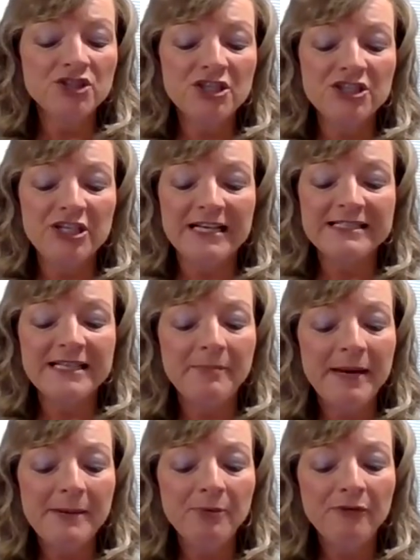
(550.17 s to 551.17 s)
suggests
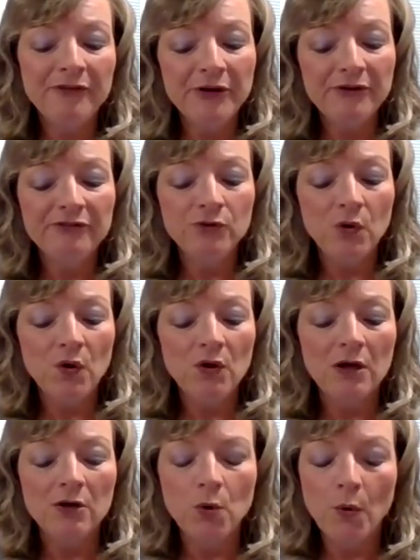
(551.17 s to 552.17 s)
that people feel
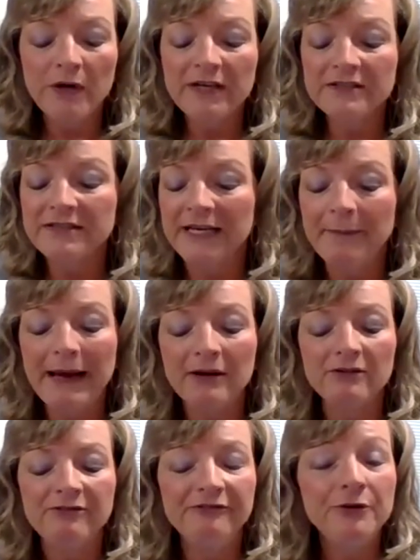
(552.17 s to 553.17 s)
full according to the
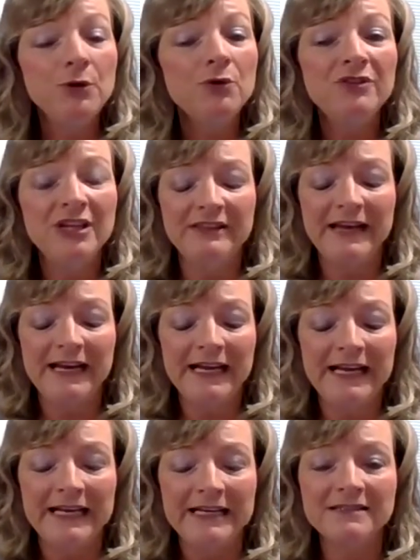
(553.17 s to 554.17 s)
amount of food that they
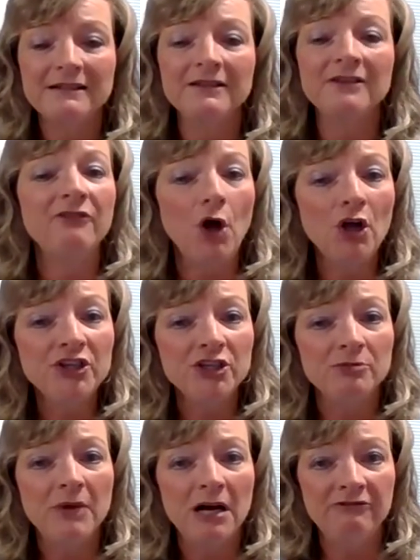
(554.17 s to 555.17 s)
eat, the
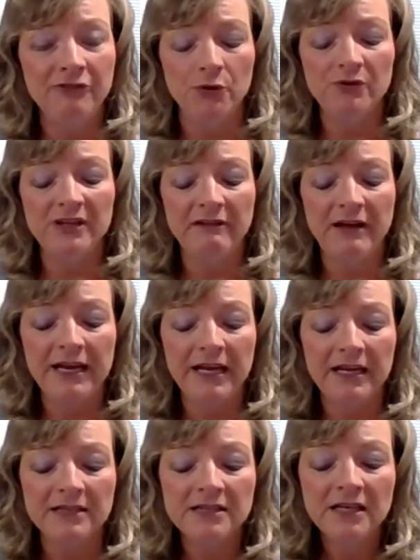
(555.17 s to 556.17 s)
volume of food that they
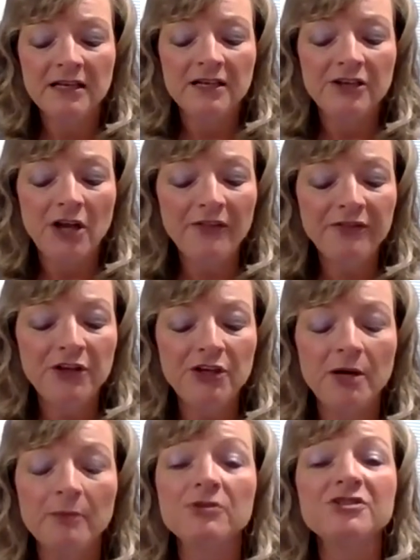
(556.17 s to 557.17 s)
eat, not the
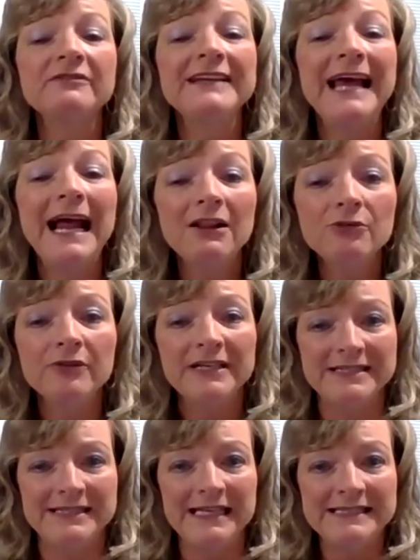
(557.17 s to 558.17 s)
numbers of
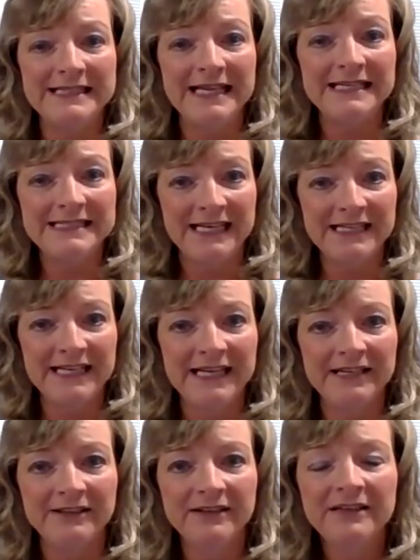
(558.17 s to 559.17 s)
calories that they take in.